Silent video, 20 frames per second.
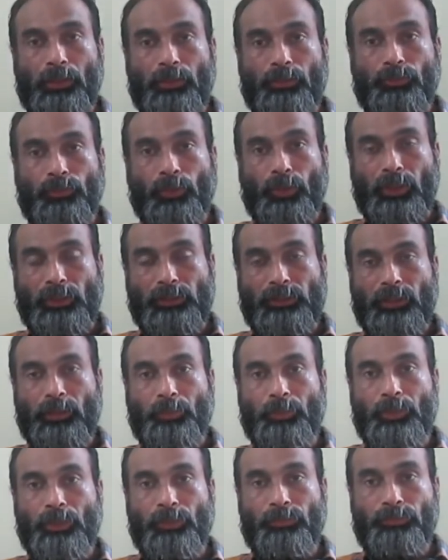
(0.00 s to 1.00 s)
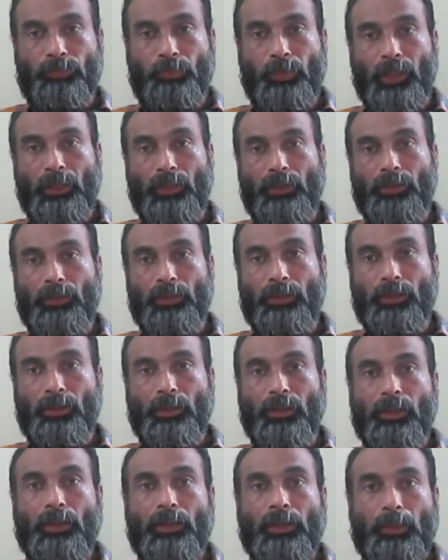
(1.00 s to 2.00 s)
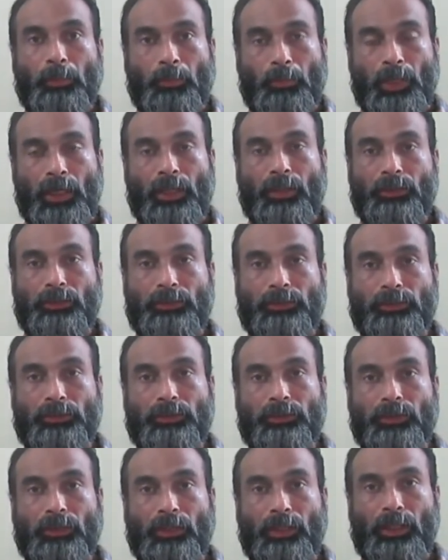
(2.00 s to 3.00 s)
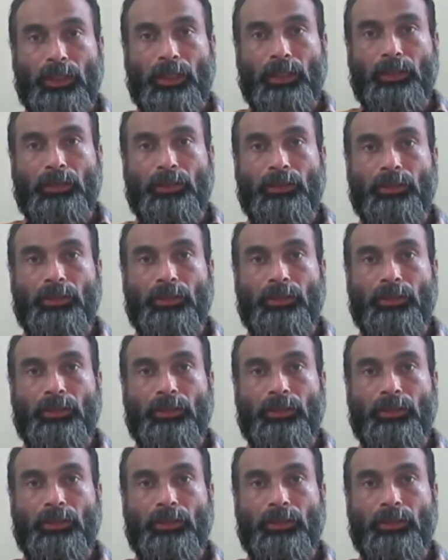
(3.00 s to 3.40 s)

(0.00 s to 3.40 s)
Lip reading: For example, if my marks are